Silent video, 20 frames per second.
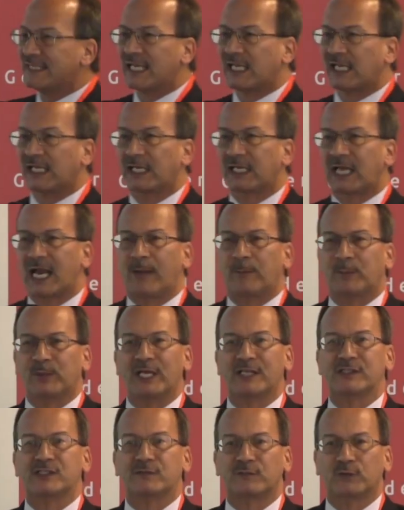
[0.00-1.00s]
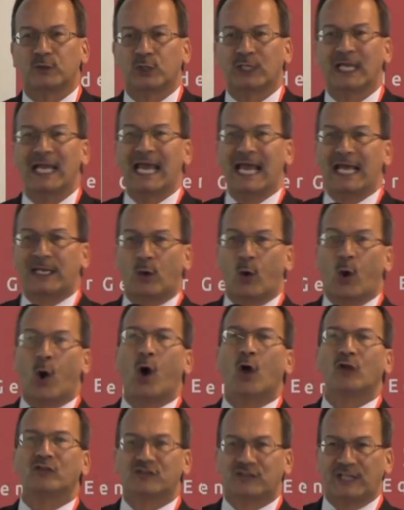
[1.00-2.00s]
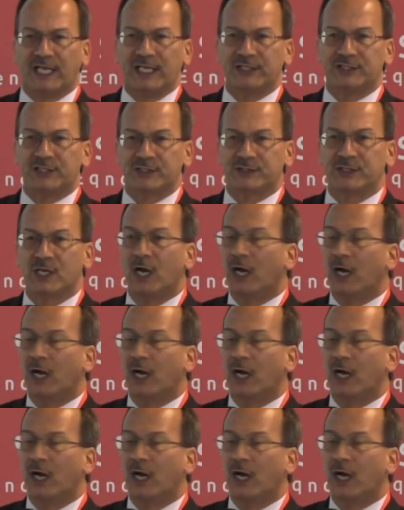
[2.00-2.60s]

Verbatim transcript: taking a comprehensive look at all stages